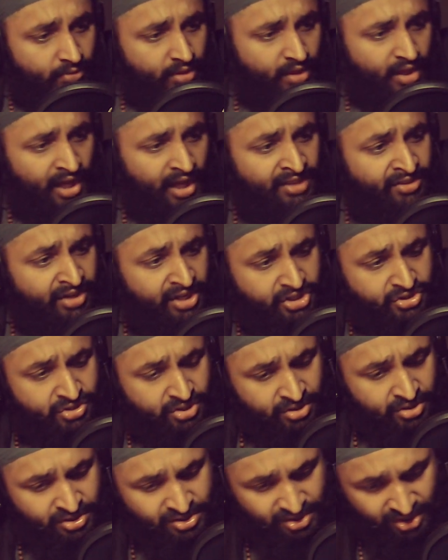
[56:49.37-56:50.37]
And then it
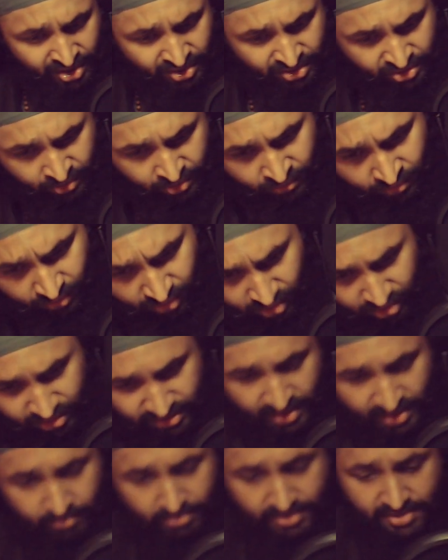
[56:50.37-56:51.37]
turns into
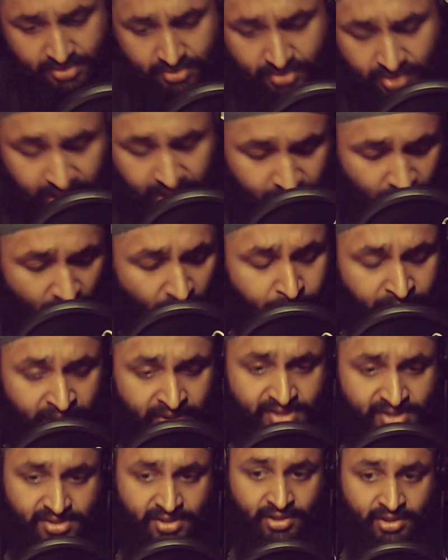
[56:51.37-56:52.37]
some, like,
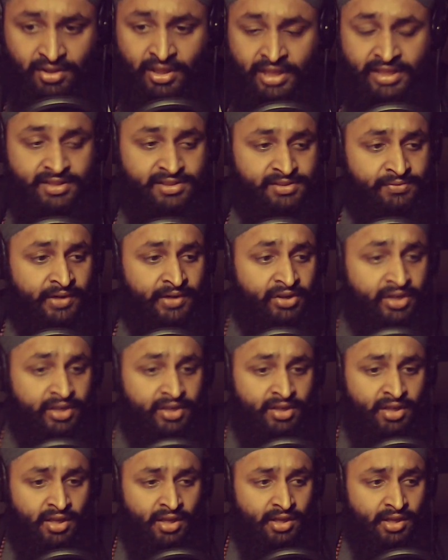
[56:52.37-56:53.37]
communistic. Like, it's a
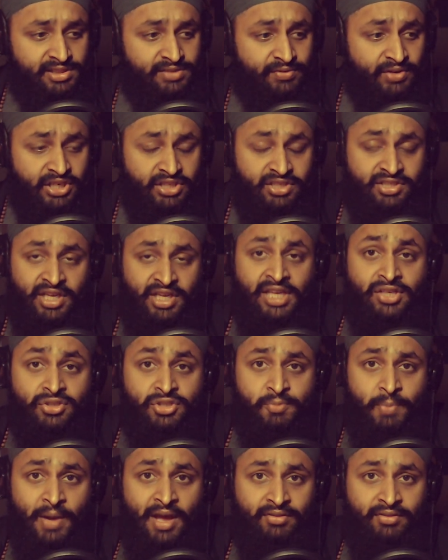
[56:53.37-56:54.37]
very
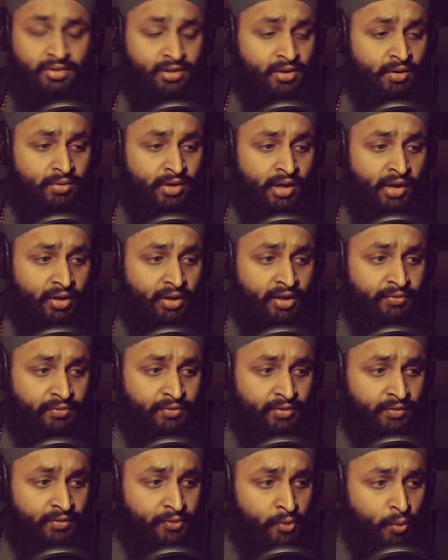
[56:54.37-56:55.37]
dangerous path to go down.
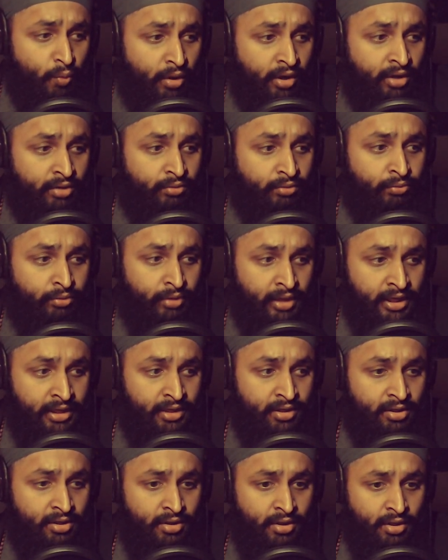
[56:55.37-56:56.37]
If you want to
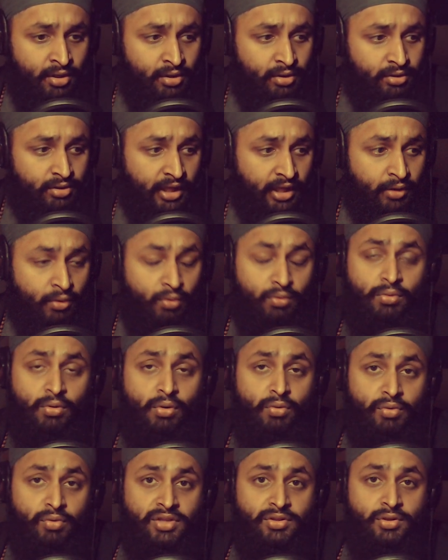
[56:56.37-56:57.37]
read, like, go
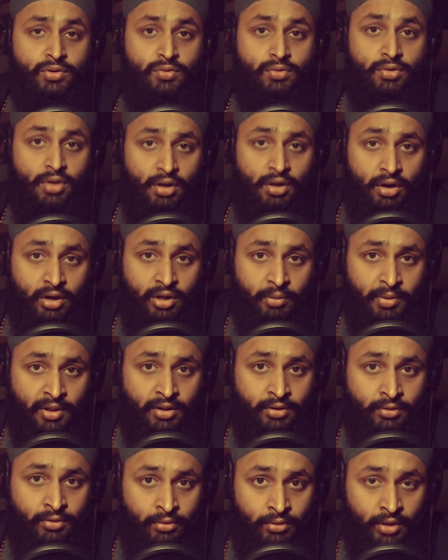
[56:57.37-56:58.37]
read the Gulag
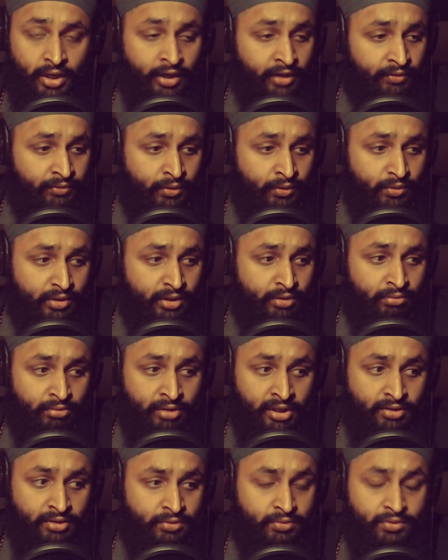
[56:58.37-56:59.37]
Archipelago, and if you can
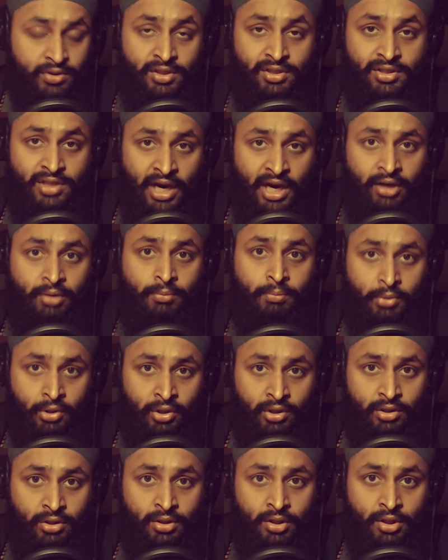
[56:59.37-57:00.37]
read through the entire
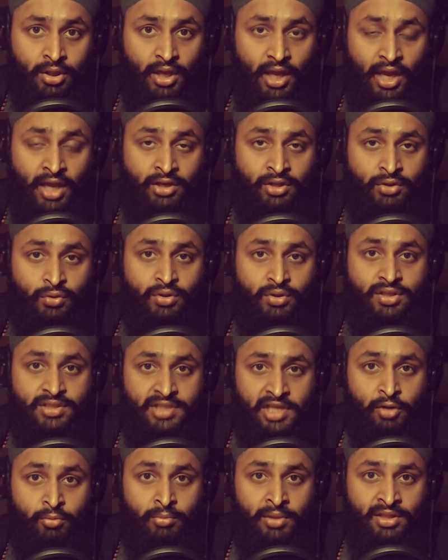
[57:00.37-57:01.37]
book and you can
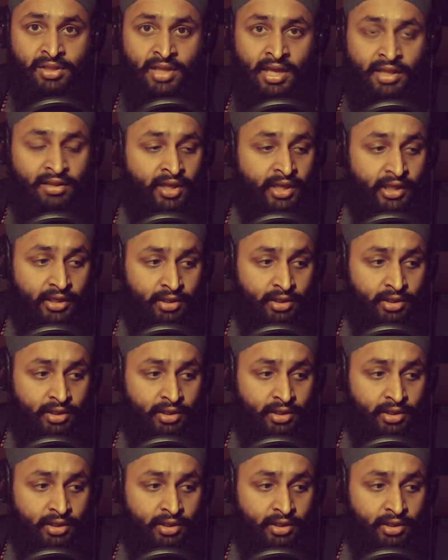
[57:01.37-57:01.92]
tell me that, like,